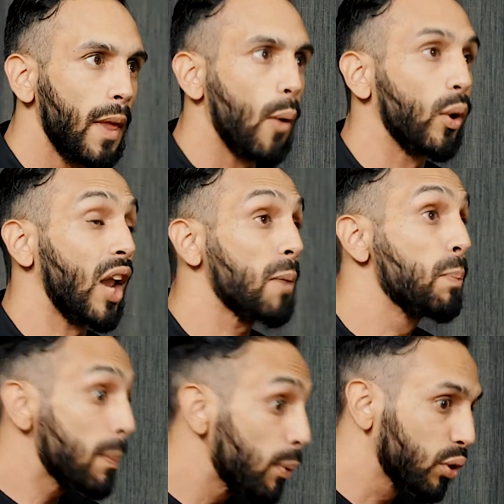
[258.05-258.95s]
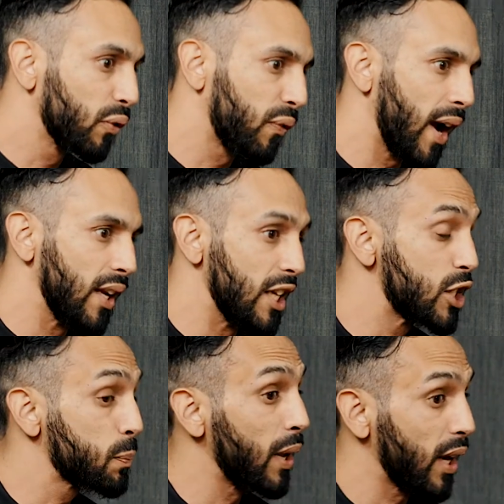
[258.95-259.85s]
I would like people to find
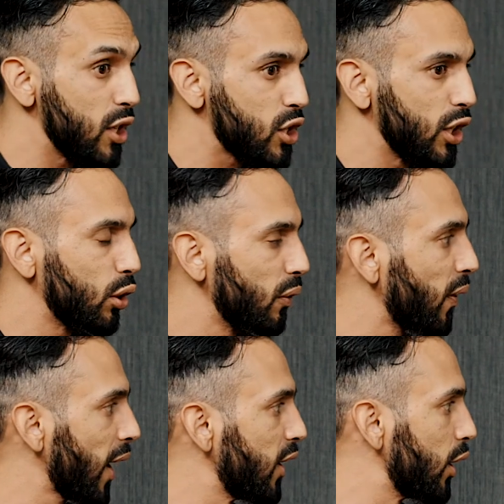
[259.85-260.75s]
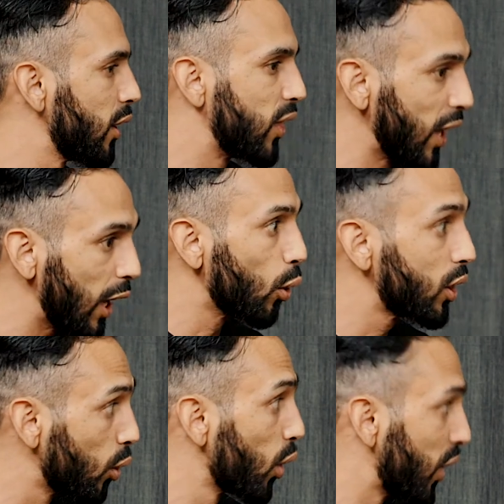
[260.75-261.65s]
inspiration into finding their
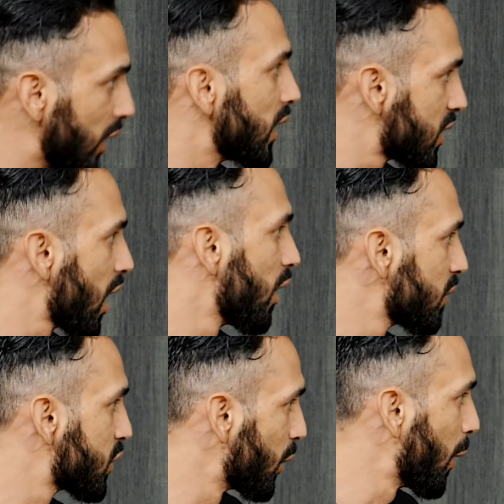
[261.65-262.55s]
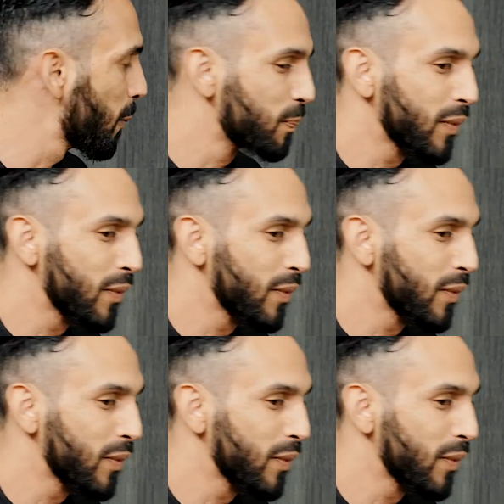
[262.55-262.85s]
authentic selves, you know?